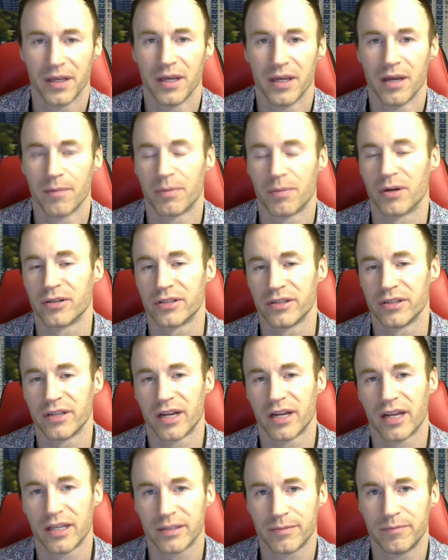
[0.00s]
person
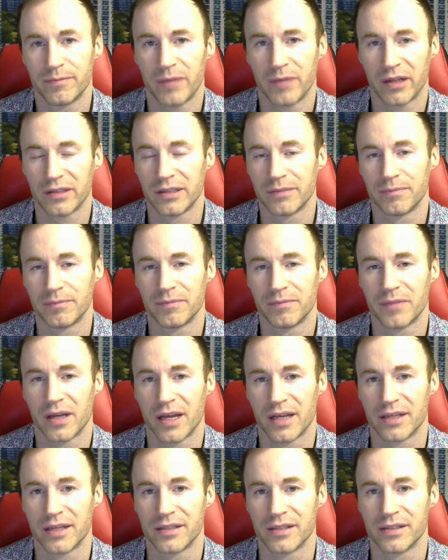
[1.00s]
that has
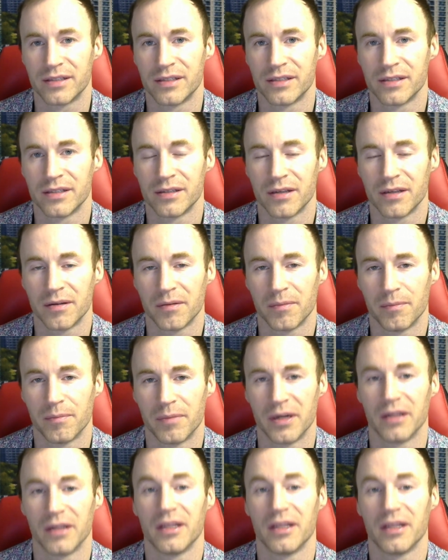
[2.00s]
been